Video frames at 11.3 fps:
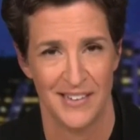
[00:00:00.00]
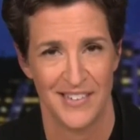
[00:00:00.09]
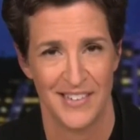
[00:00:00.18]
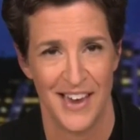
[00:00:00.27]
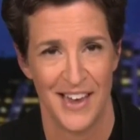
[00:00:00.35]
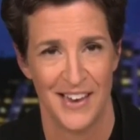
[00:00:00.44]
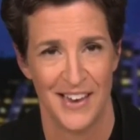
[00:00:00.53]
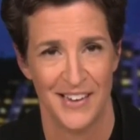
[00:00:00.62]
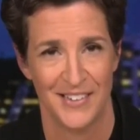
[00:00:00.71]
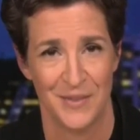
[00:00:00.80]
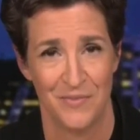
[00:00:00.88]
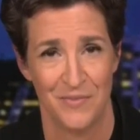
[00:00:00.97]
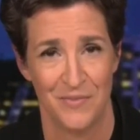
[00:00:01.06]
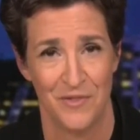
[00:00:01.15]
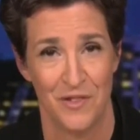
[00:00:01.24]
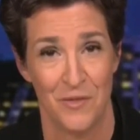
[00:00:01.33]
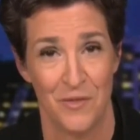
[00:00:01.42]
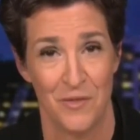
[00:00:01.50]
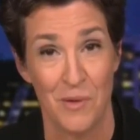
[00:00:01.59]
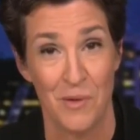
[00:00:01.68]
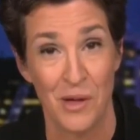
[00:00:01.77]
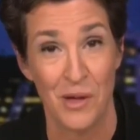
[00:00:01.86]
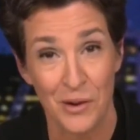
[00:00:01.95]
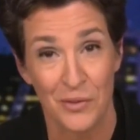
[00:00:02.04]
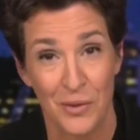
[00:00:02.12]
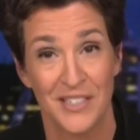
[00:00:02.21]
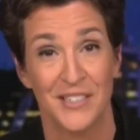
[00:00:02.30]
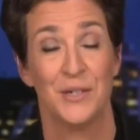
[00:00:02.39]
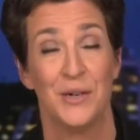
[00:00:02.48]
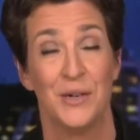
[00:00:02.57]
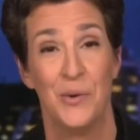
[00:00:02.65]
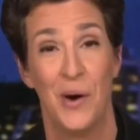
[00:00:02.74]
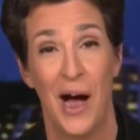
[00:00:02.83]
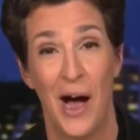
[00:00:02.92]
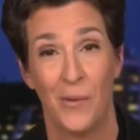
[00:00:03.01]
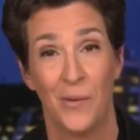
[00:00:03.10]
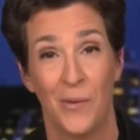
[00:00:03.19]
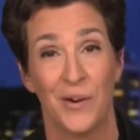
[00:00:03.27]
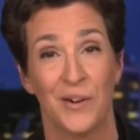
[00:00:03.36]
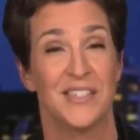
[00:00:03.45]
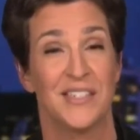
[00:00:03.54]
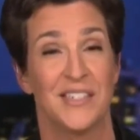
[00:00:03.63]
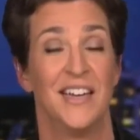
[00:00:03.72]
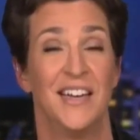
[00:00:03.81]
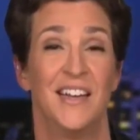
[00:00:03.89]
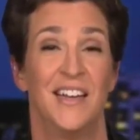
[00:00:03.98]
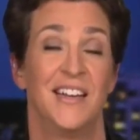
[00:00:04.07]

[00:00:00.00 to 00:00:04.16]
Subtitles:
to this place and some familiar voices to new hours.